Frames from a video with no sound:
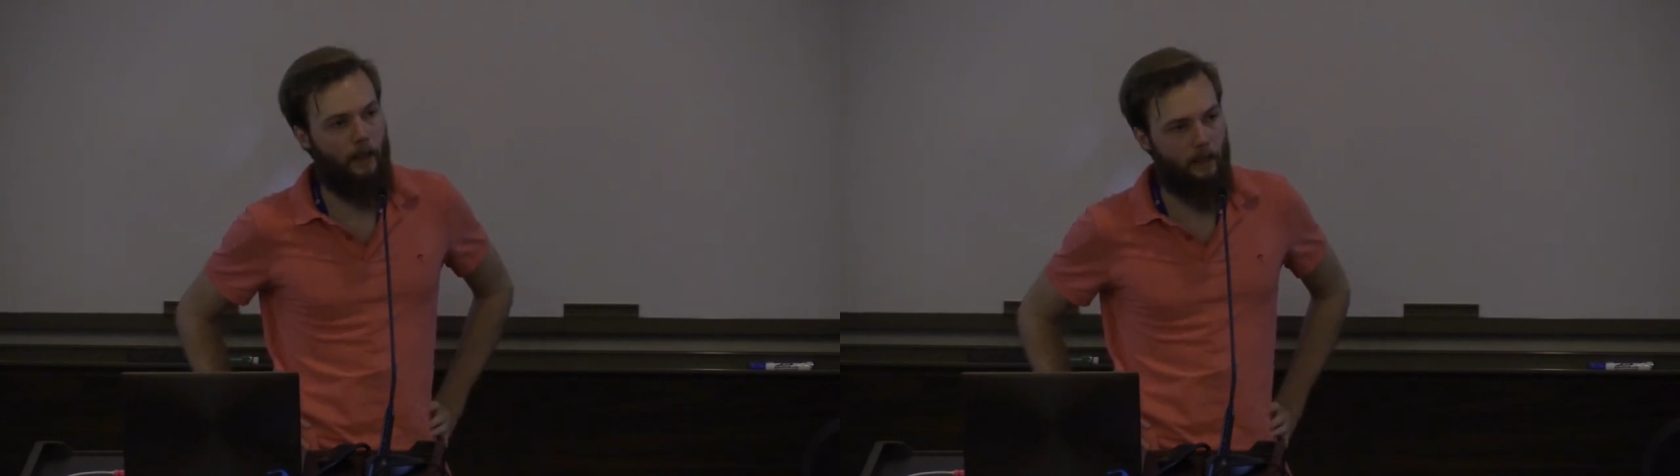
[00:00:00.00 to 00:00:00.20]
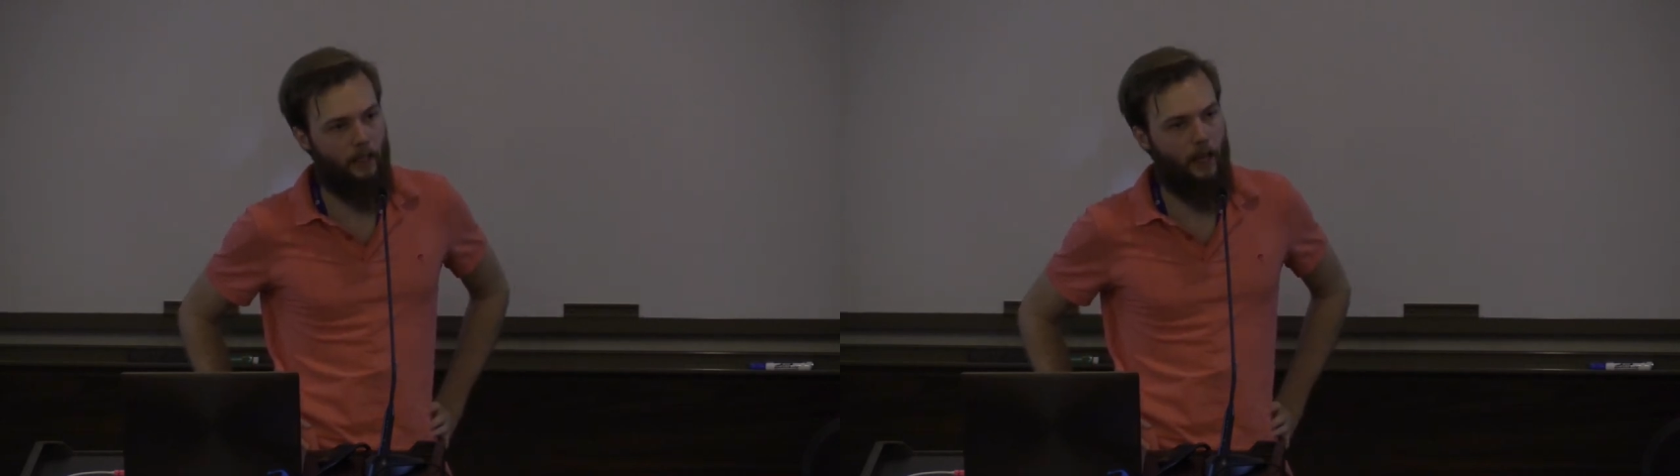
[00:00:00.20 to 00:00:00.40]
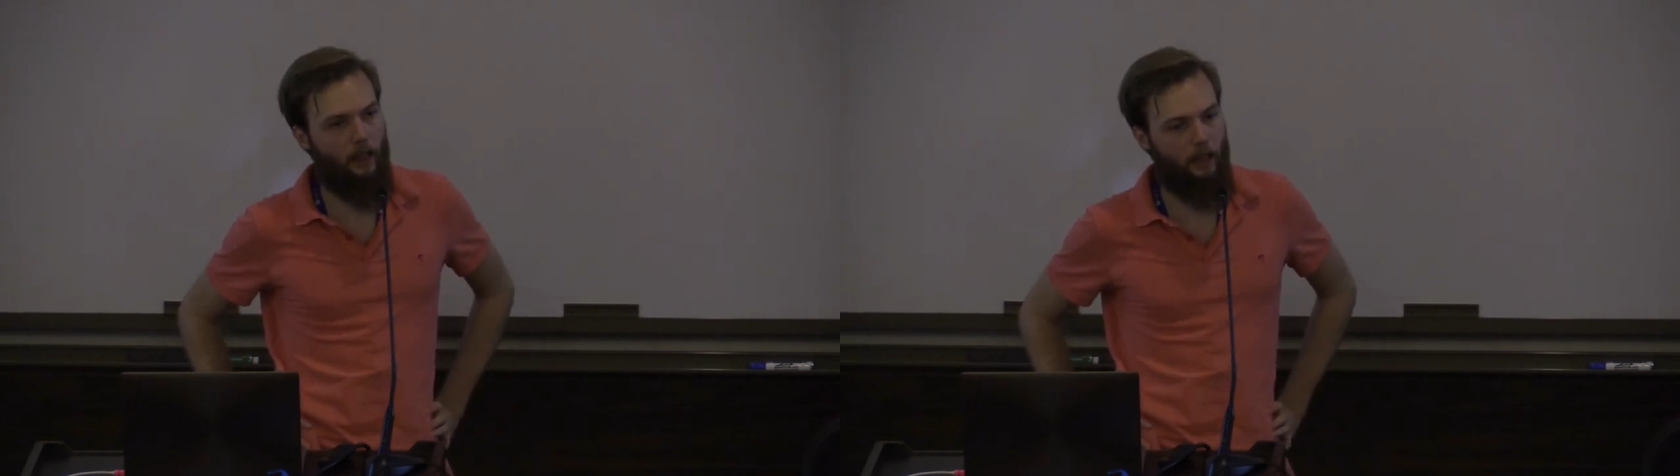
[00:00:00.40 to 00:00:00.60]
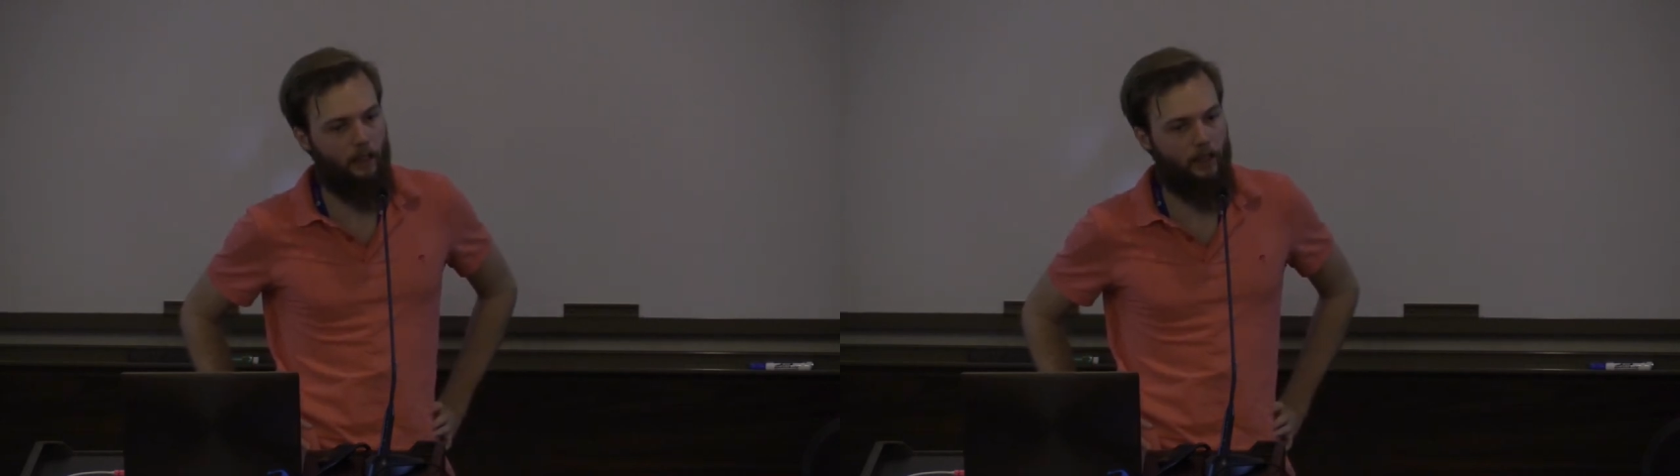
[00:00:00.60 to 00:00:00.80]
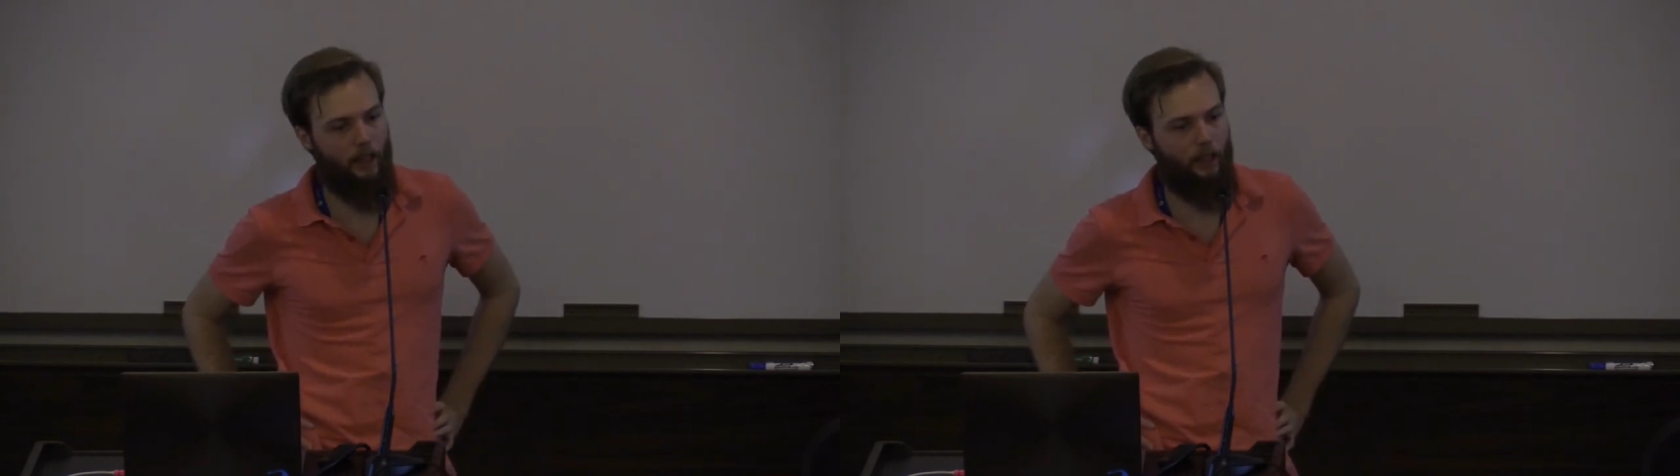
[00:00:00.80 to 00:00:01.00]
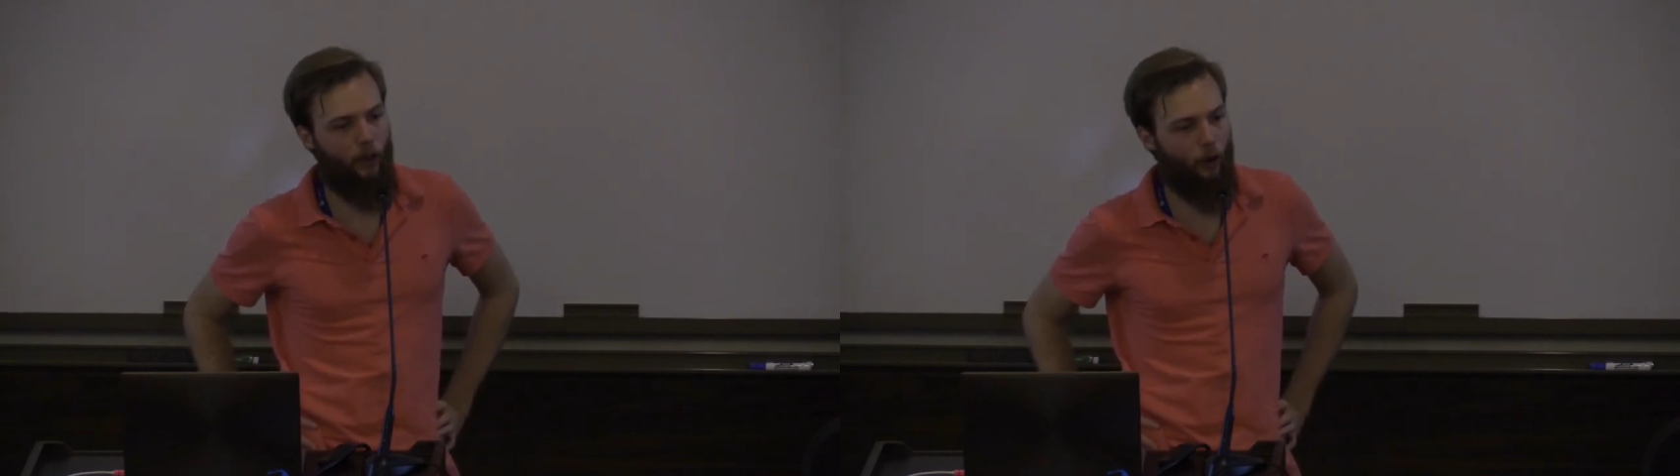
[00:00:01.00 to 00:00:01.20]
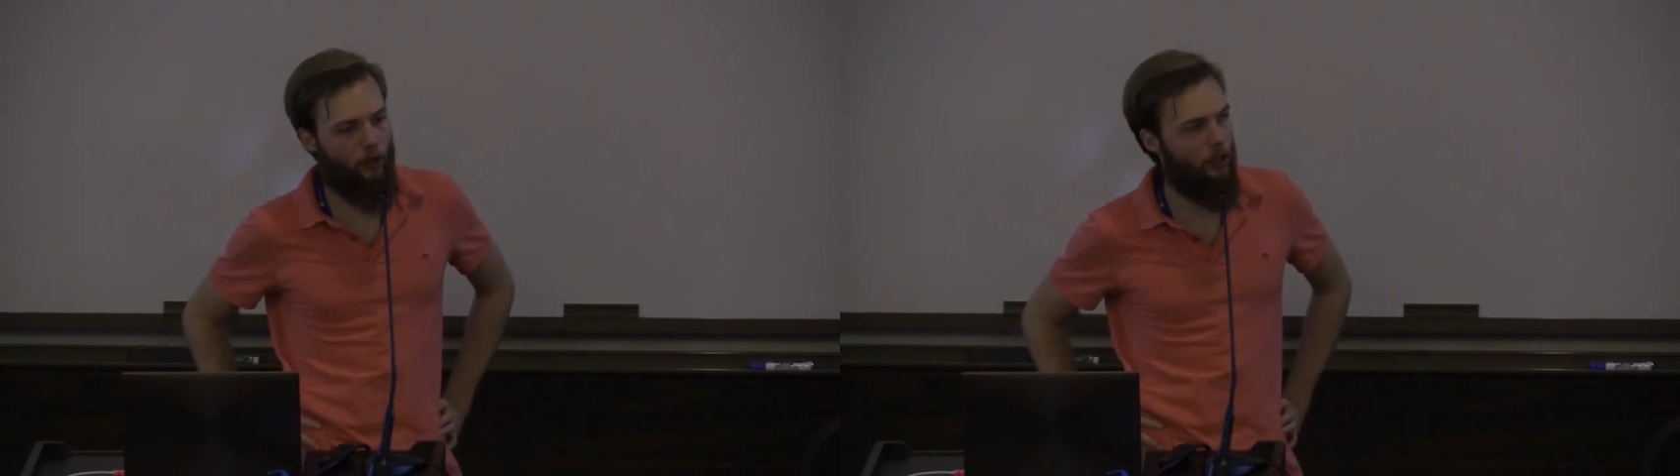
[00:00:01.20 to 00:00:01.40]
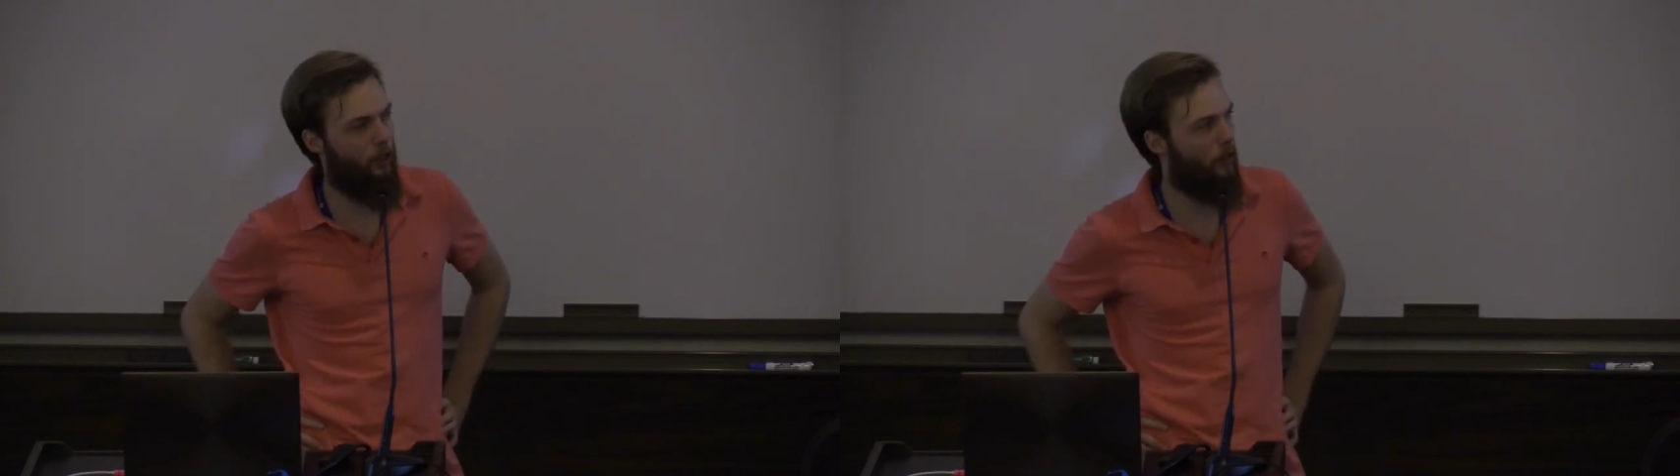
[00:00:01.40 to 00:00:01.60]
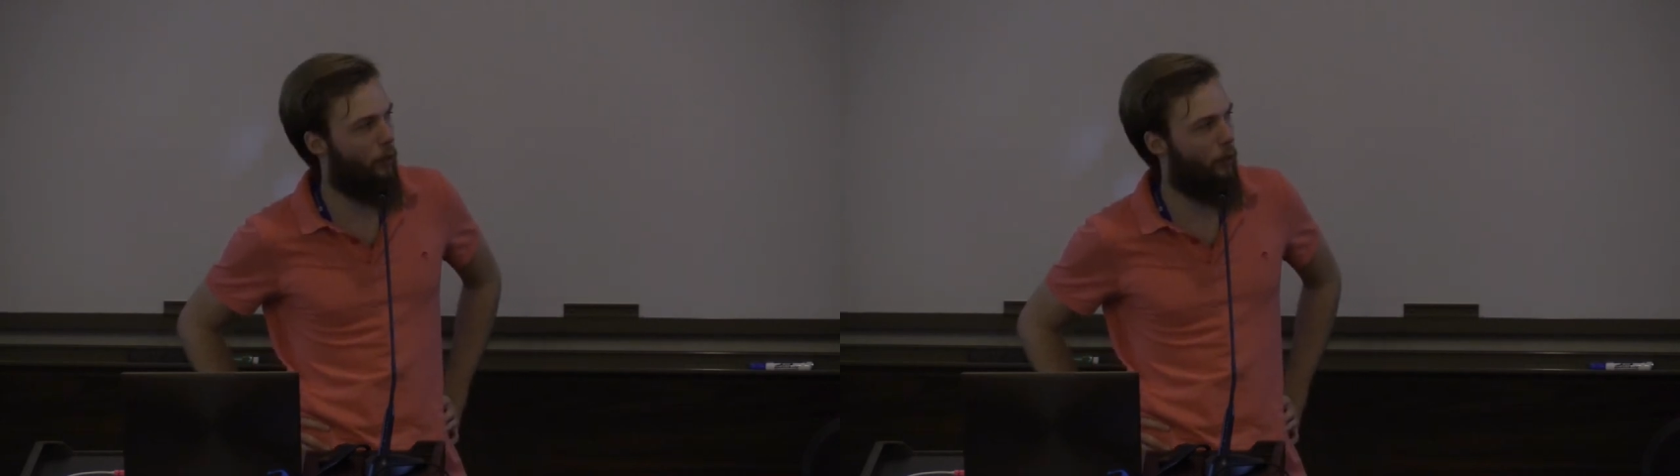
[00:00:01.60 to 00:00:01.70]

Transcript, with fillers: Exactly, exactly. Also,